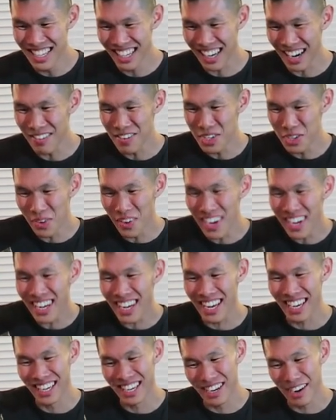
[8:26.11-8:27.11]
he's like, I'm doing
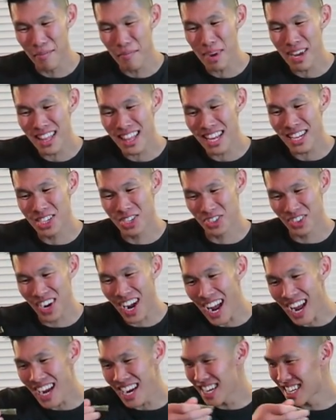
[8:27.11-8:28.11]
it, give me the
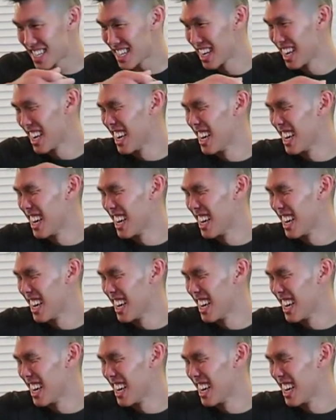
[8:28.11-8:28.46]
treat!